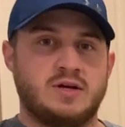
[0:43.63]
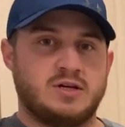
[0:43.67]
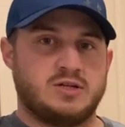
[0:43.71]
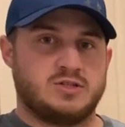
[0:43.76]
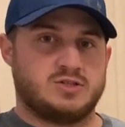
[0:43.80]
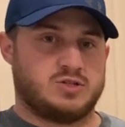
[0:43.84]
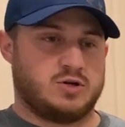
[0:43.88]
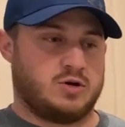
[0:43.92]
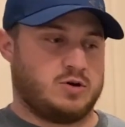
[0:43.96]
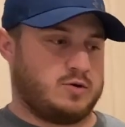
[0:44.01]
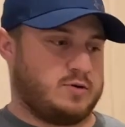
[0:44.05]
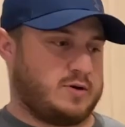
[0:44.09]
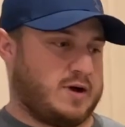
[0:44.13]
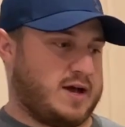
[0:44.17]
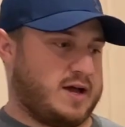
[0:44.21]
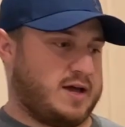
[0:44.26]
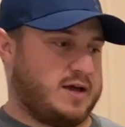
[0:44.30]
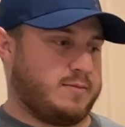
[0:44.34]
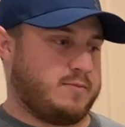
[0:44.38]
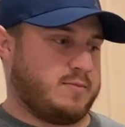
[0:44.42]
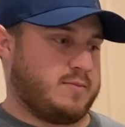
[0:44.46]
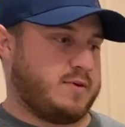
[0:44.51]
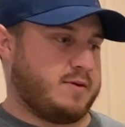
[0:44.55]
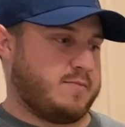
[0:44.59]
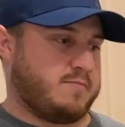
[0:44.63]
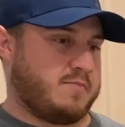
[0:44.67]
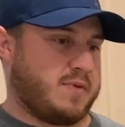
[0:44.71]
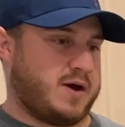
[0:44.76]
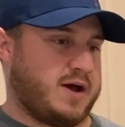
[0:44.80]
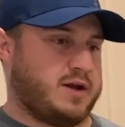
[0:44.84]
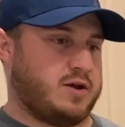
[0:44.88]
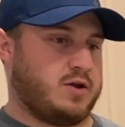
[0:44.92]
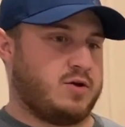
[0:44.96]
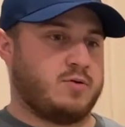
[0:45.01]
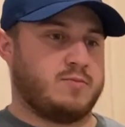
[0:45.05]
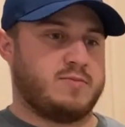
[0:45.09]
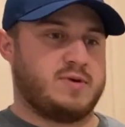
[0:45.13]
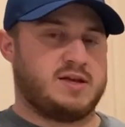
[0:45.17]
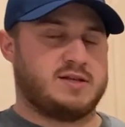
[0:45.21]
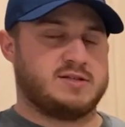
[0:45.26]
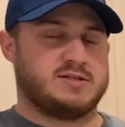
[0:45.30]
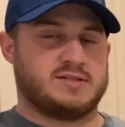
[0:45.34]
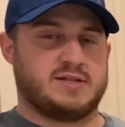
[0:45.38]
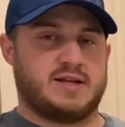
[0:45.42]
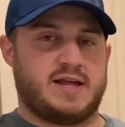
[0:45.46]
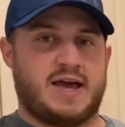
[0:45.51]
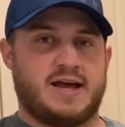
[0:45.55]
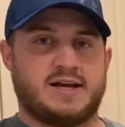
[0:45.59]
So I'm by no
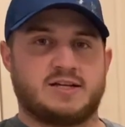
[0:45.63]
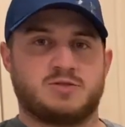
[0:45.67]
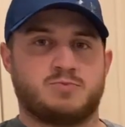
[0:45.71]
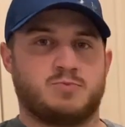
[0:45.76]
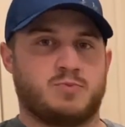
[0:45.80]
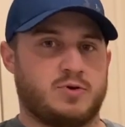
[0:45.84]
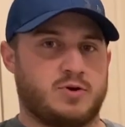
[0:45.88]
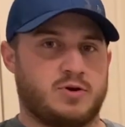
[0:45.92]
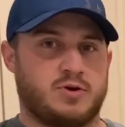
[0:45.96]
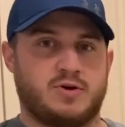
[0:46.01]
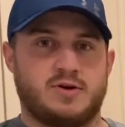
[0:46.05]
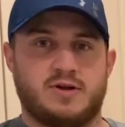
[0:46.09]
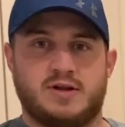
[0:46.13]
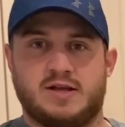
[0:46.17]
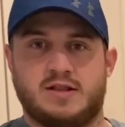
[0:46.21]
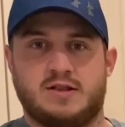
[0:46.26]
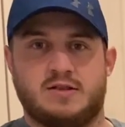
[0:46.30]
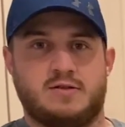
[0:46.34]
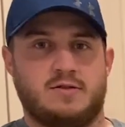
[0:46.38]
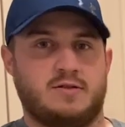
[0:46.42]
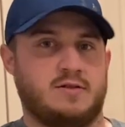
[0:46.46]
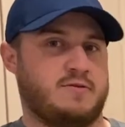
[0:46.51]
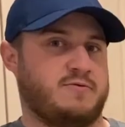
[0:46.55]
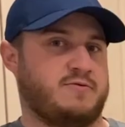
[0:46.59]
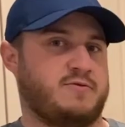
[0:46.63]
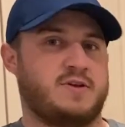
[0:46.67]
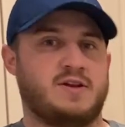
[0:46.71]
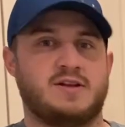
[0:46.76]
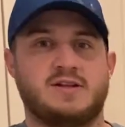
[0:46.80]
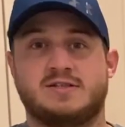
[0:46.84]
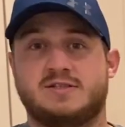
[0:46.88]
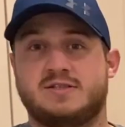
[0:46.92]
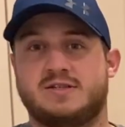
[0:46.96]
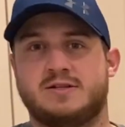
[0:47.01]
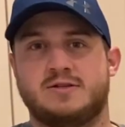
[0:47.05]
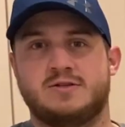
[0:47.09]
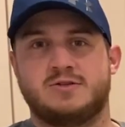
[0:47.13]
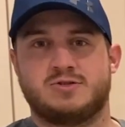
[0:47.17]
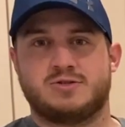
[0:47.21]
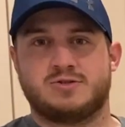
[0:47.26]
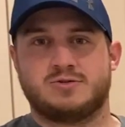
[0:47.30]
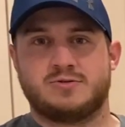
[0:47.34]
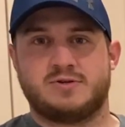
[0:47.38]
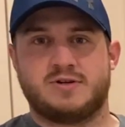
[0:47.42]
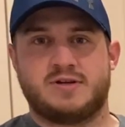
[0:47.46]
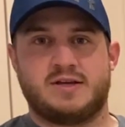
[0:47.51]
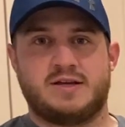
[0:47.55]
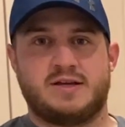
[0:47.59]
means an expert in the fitness
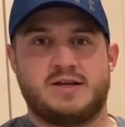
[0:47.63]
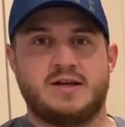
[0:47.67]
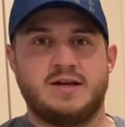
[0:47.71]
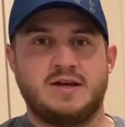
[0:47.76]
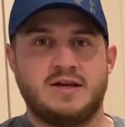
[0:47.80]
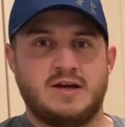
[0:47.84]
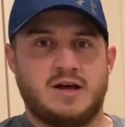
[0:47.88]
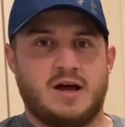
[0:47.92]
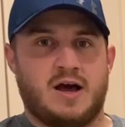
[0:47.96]
industry.